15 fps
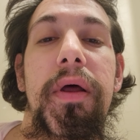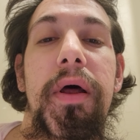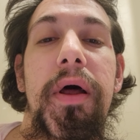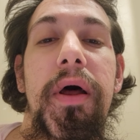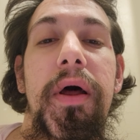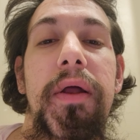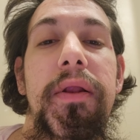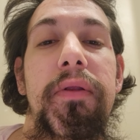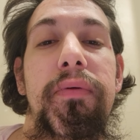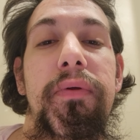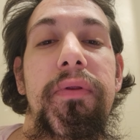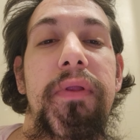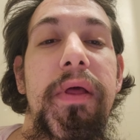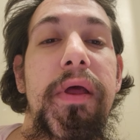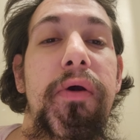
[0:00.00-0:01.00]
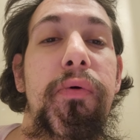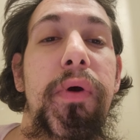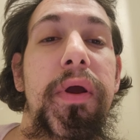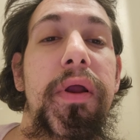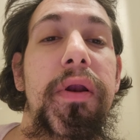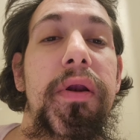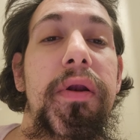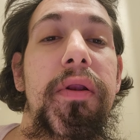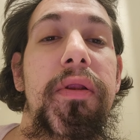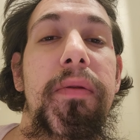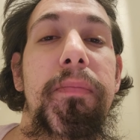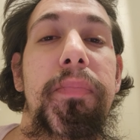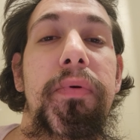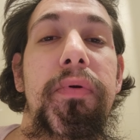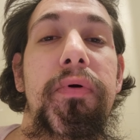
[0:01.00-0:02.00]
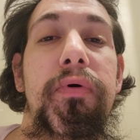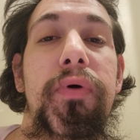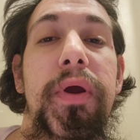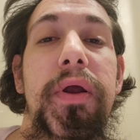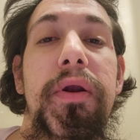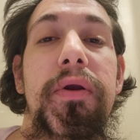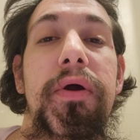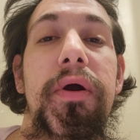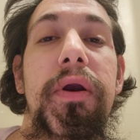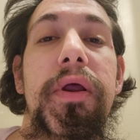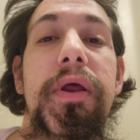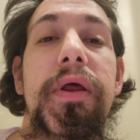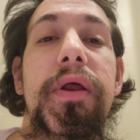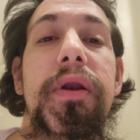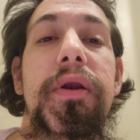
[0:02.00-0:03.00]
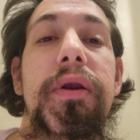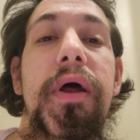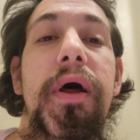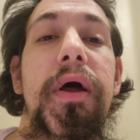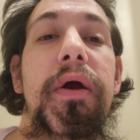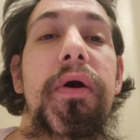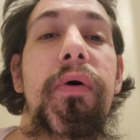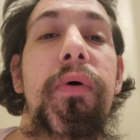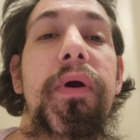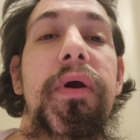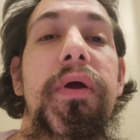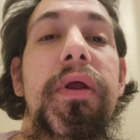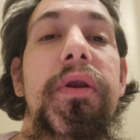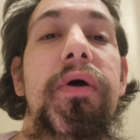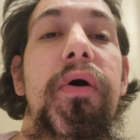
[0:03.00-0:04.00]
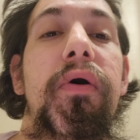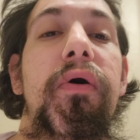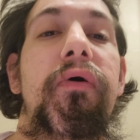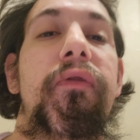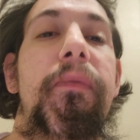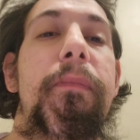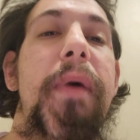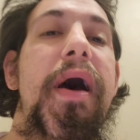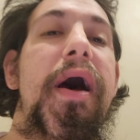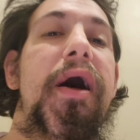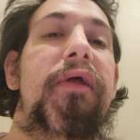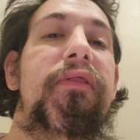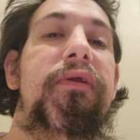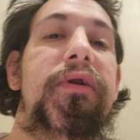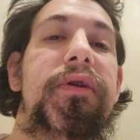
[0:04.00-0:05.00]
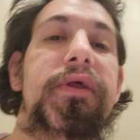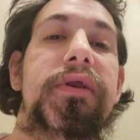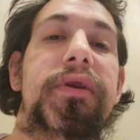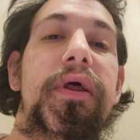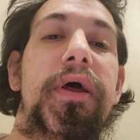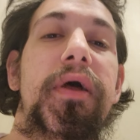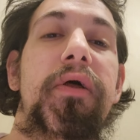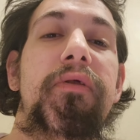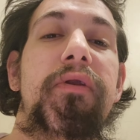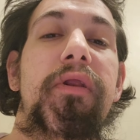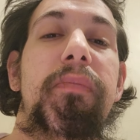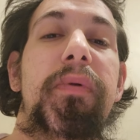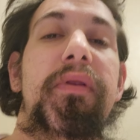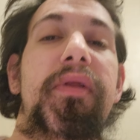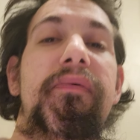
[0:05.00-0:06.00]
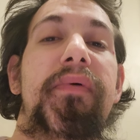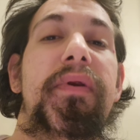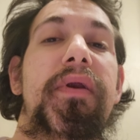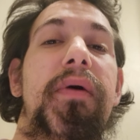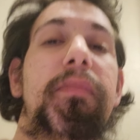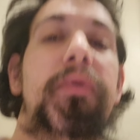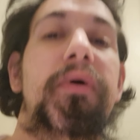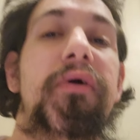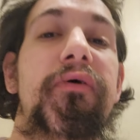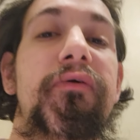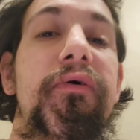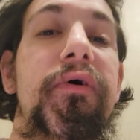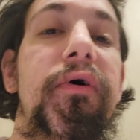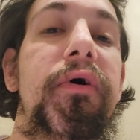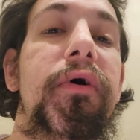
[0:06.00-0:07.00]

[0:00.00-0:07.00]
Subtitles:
This was a quick and simple, quick and dirty, not going into all the math and details and specific numbers.